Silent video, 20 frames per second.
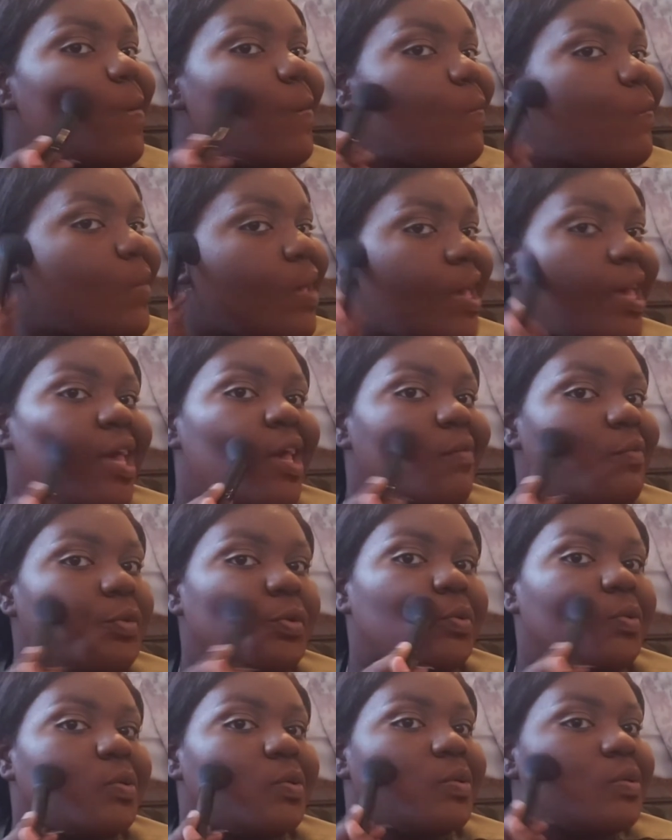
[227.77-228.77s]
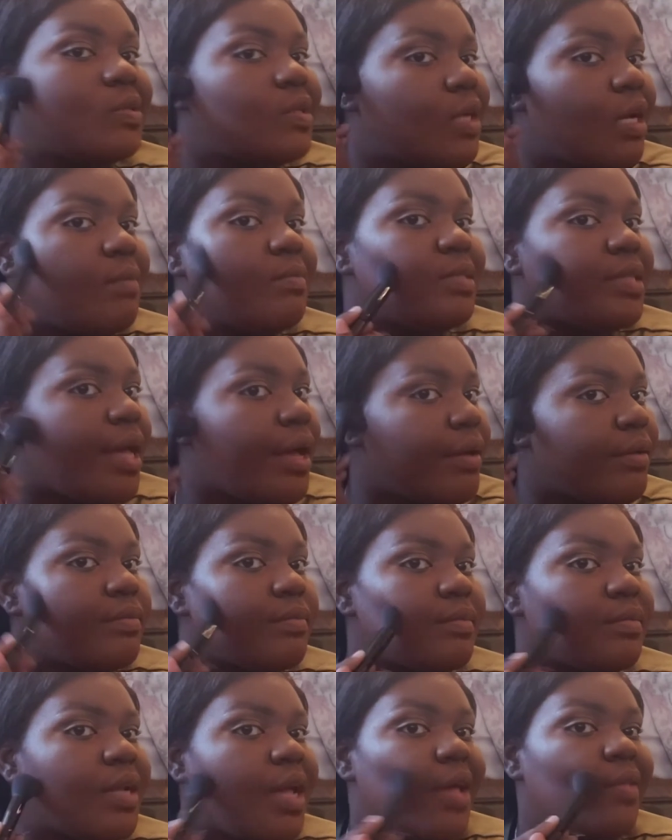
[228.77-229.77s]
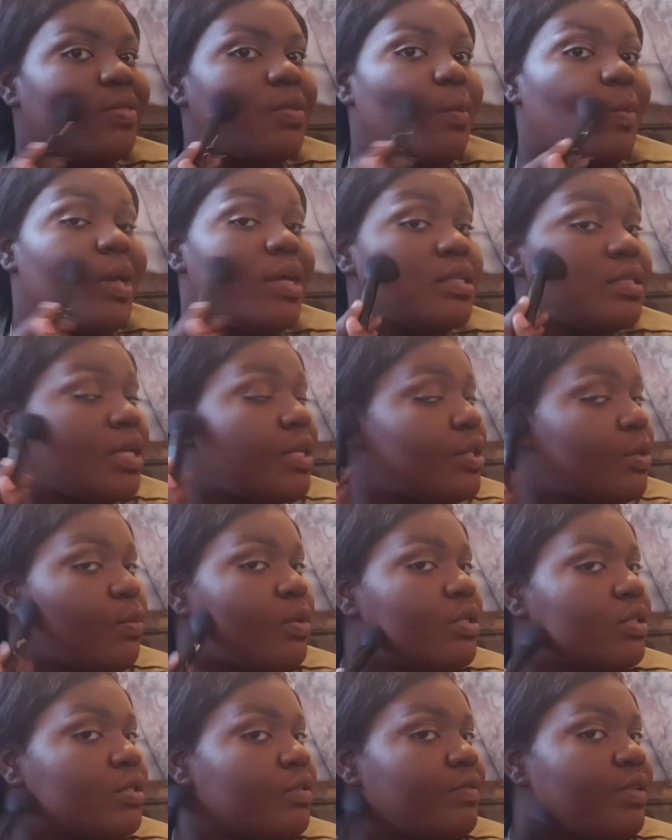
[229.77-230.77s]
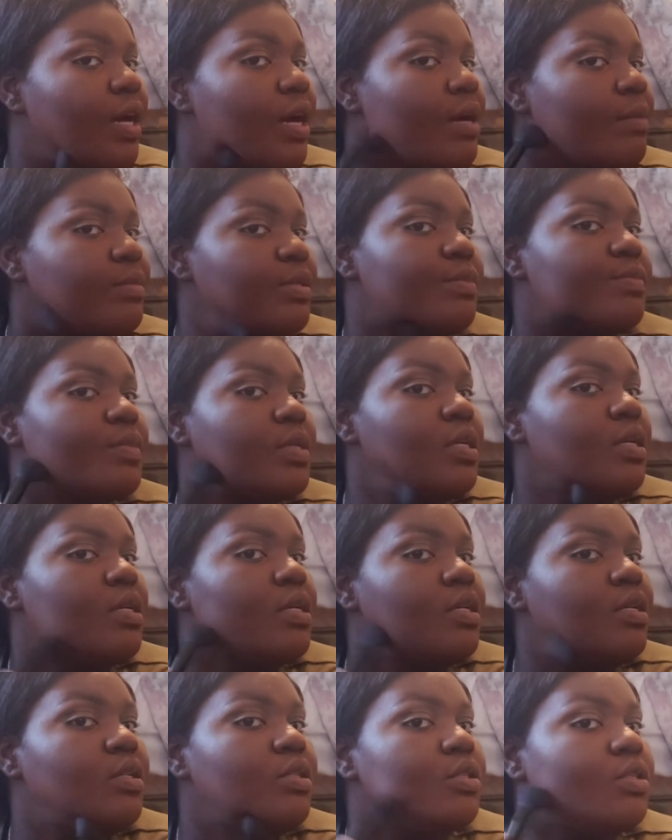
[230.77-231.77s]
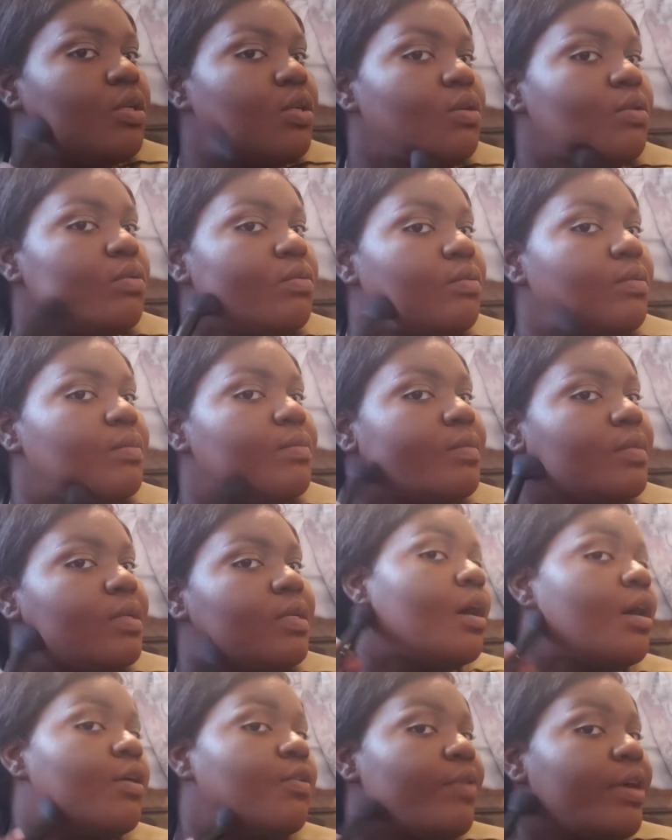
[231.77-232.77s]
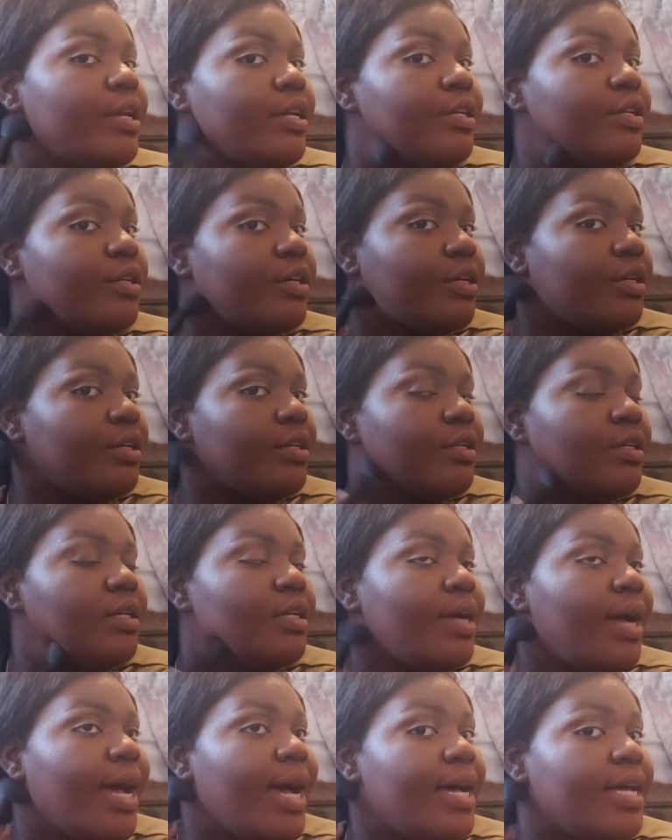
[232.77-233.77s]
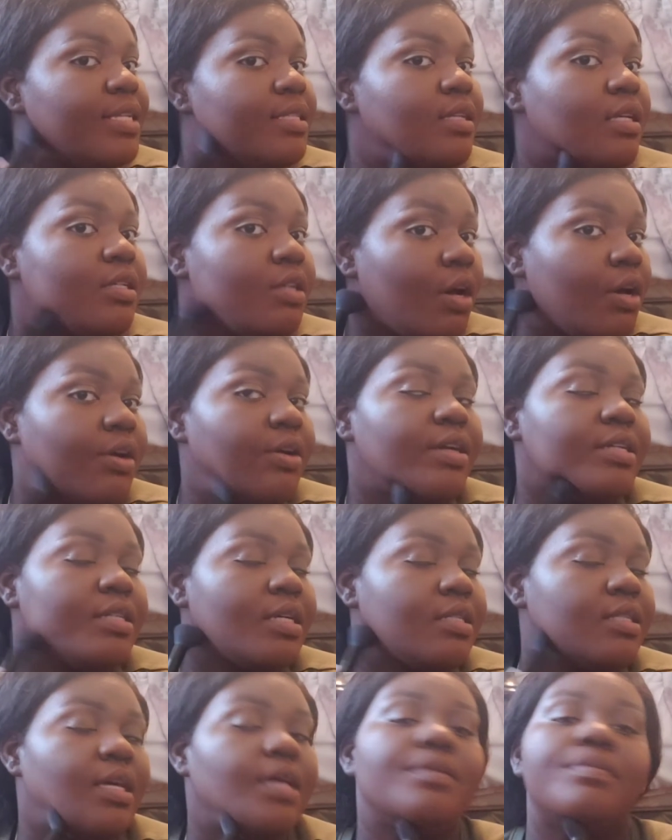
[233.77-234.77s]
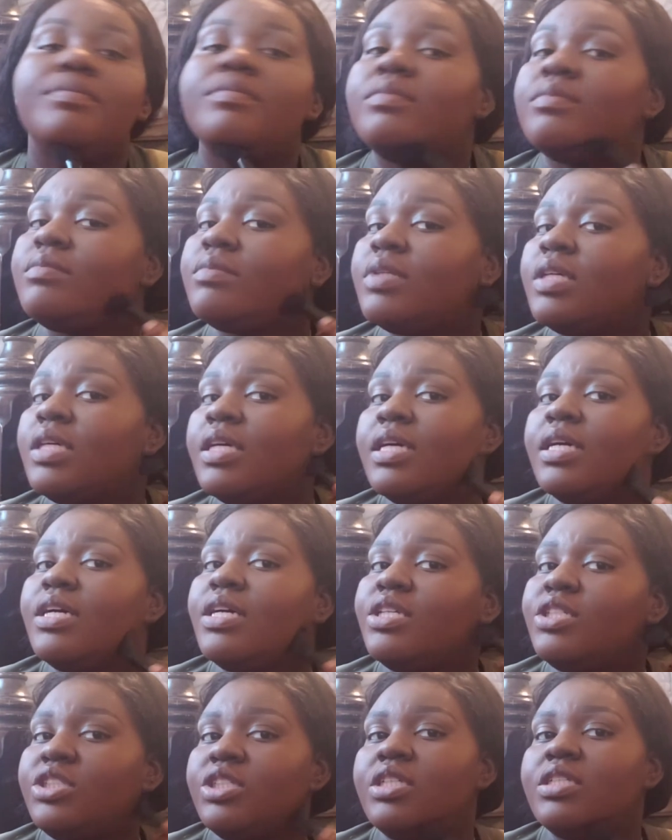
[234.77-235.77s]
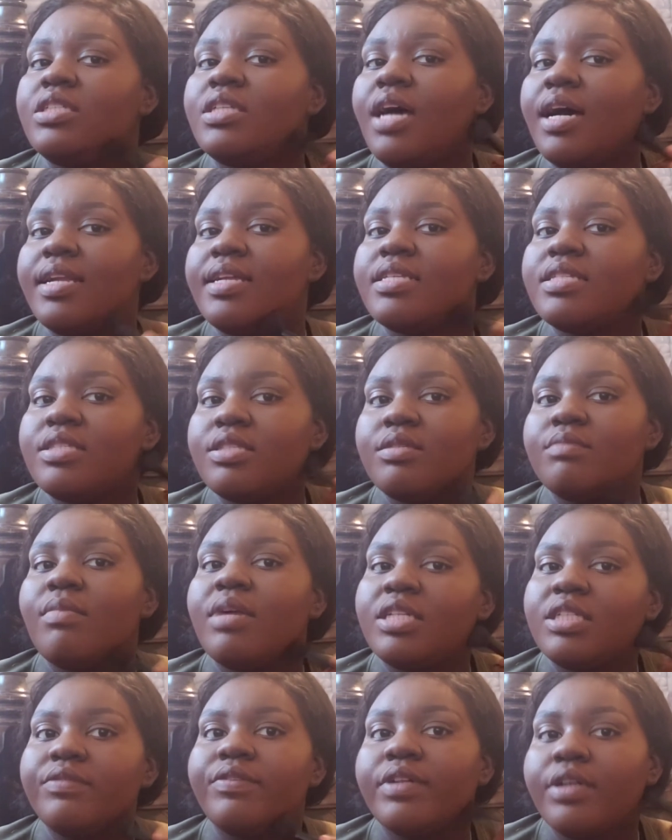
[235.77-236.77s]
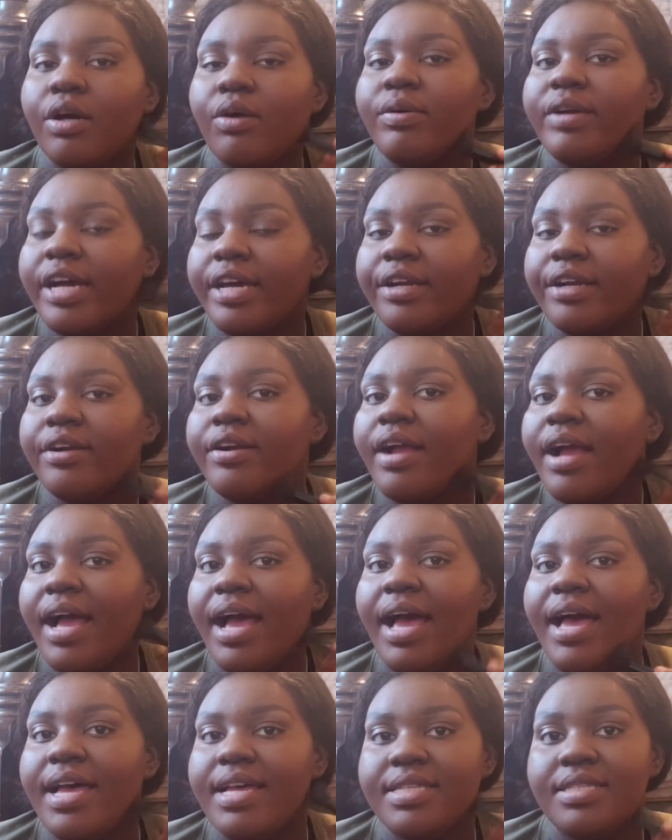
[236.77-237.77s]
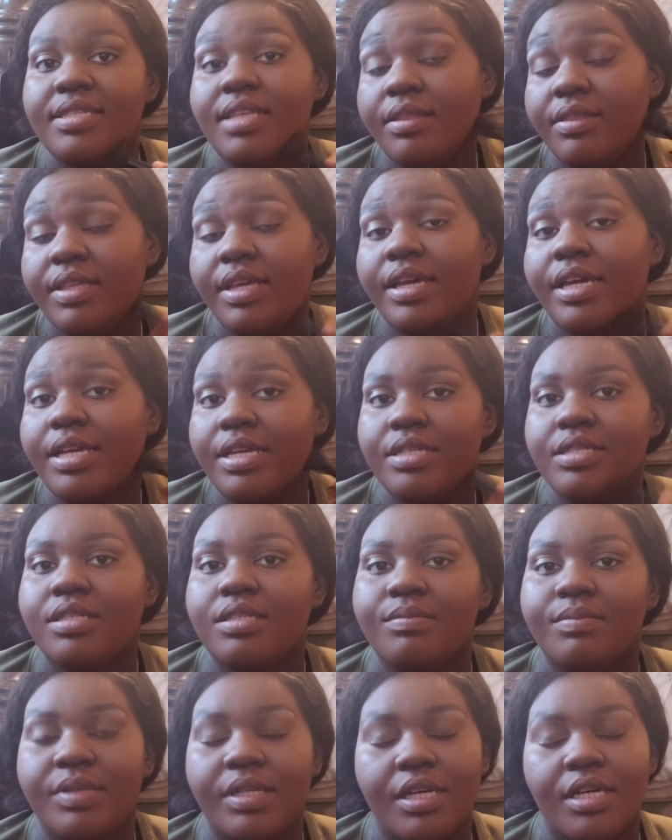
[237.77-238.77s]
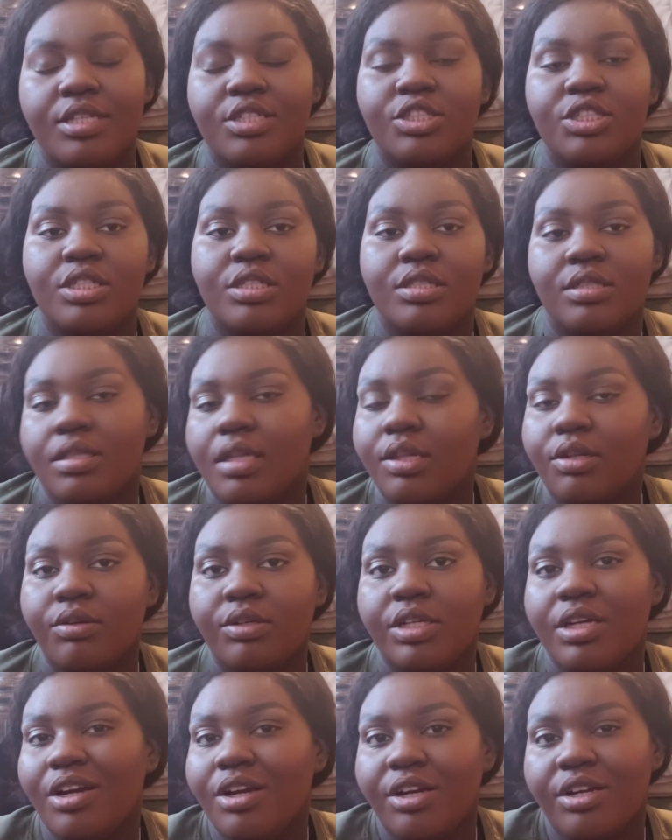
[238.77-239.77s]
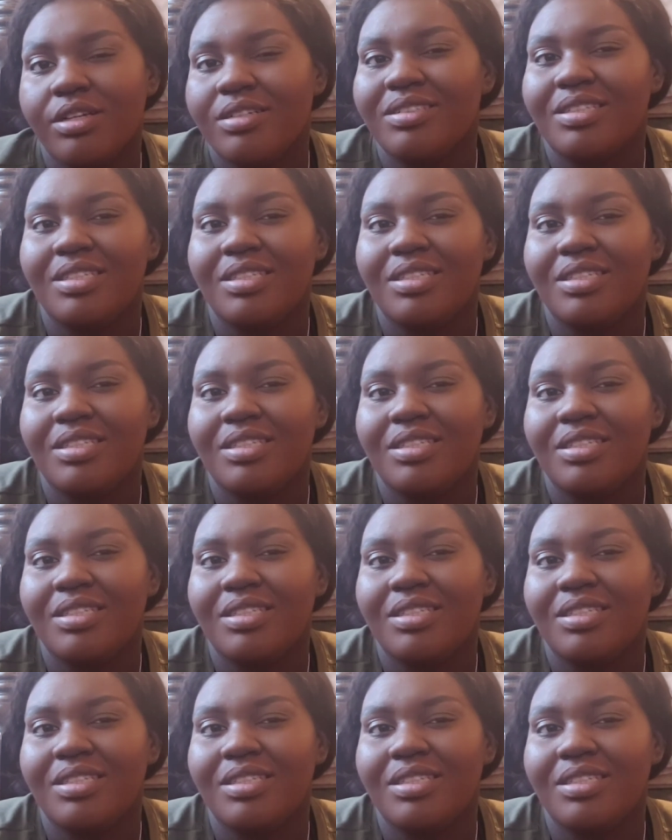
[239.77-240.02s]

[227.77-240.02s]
behavior comes out at the best and the worst of times. So our Redditor has a daughter, as I said. And she's not as much of a go-getter as Cynthia is, because she's a little younger and